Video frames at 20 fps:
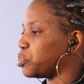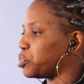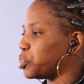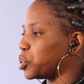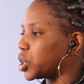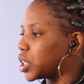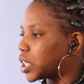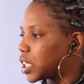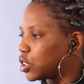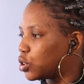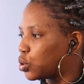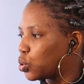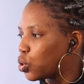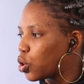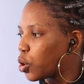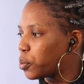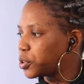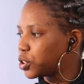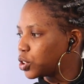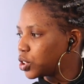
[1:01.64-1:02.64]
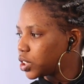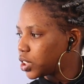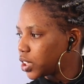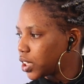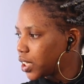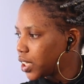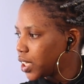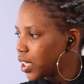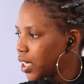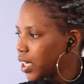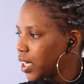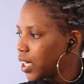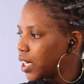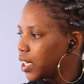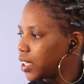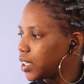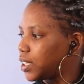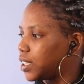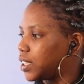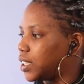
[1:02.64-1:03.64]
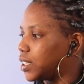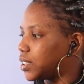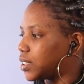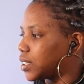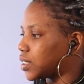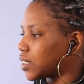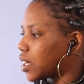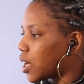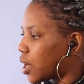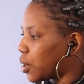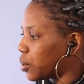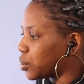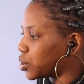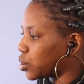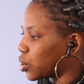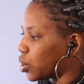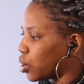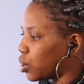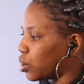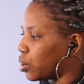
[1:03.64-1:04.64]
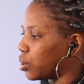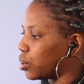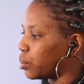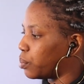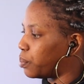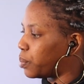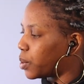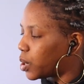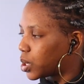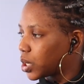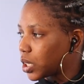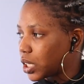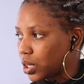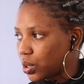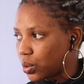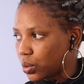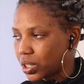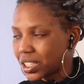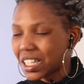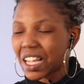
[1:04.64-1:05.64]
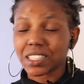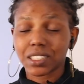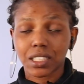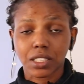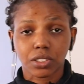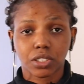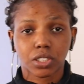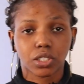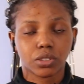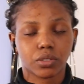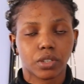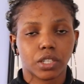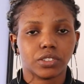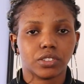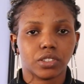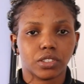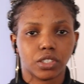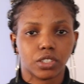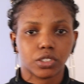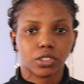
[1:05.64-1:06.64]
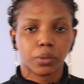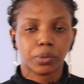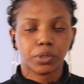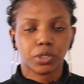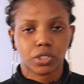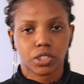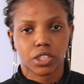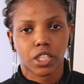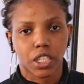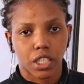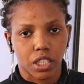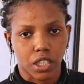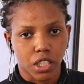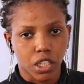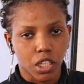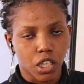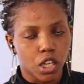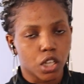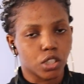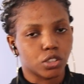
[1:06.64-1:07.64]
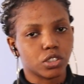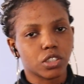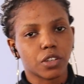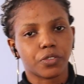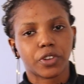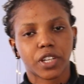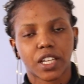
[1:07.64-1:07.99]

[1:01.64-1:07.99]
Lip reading: the bungalow? Option D, is his house a bungalow? The answer to this question is option A. Do not